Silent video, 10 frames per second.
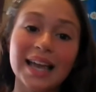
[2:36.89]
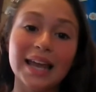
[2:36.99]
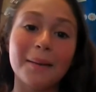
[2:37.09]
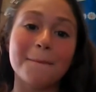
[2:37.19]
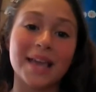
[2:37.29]
an
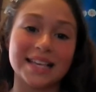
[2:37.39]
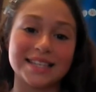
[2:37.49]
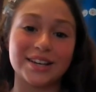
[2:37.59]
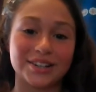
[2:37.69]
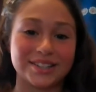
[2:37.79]

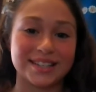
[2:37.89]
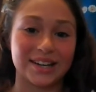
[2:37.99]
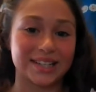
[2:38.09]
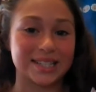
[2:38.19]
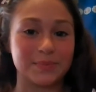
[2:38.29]
amazing Girl Scout
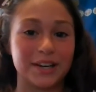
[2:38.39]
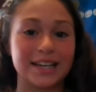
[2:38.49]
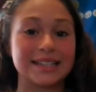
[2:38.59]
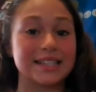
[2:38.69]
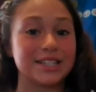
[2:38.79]

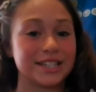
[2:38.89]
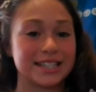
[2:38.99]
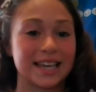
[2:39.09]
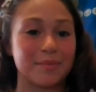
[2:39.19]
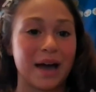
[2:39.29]
experience just
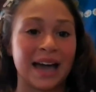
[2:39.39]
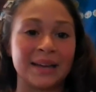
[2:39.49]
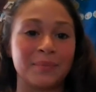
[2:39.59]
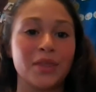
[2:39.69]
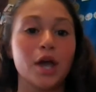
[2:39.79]
like mine?